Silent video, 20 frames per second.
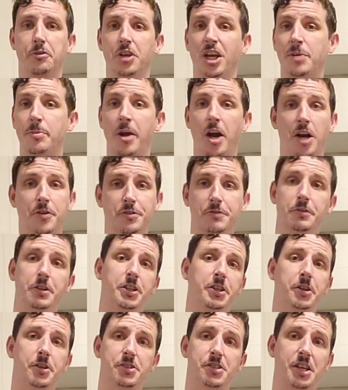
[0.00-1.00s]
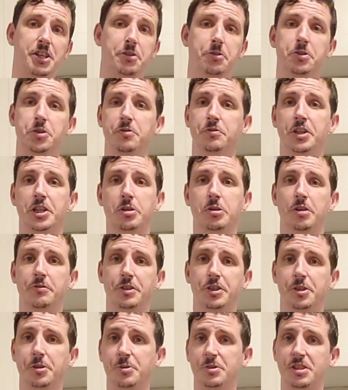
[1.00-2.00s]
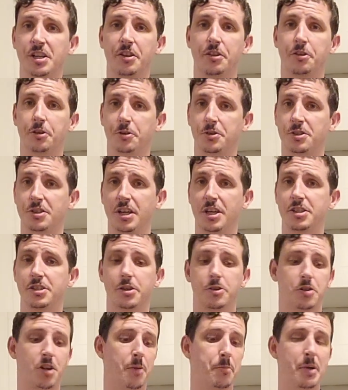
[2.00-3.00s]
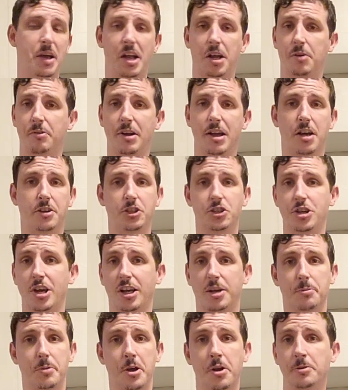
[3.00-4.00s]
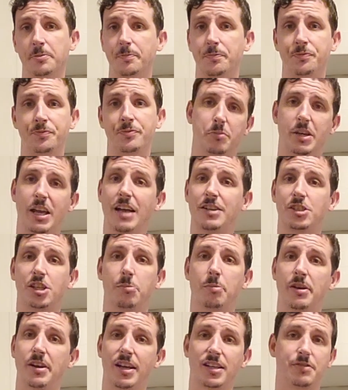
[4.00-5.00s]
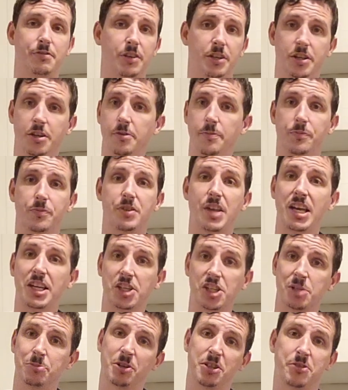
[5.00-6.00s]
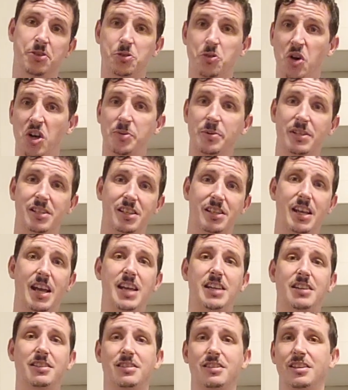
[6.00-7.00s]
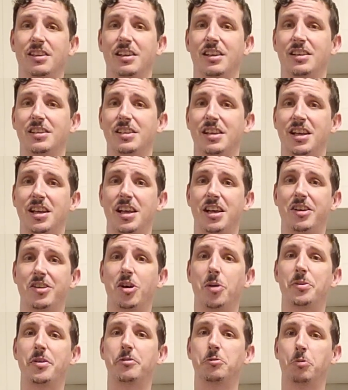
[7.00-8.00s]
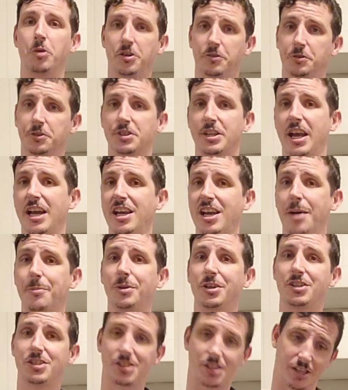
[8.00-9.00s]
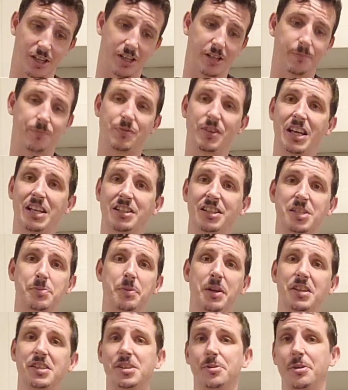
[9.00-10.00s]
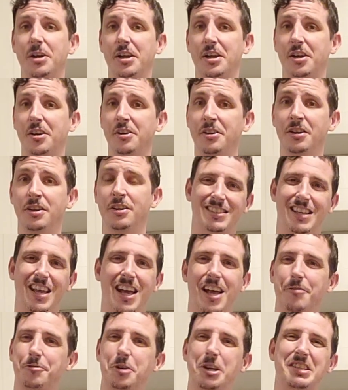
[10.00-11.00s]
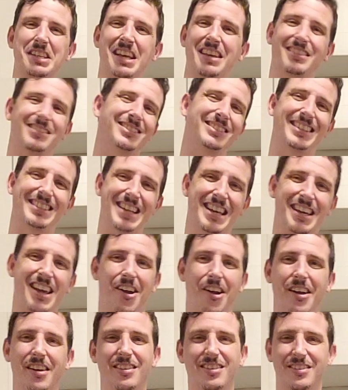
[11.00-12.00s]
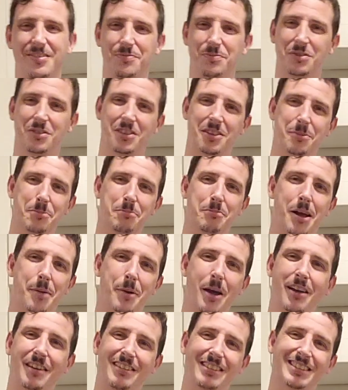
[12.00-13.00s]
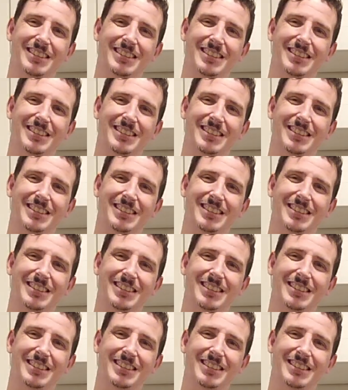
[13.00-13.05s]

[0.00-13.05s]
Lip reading: you like my ARFID videos, I do a new video every Tuesday and Thursday, so come back around and check them out. But yeah, until my next video, thank you so much for joining me today. And I hope you have a wonderful day. I'm just going to eat this pizza right here. Yeah, have a great day. Take care. Bye-bye.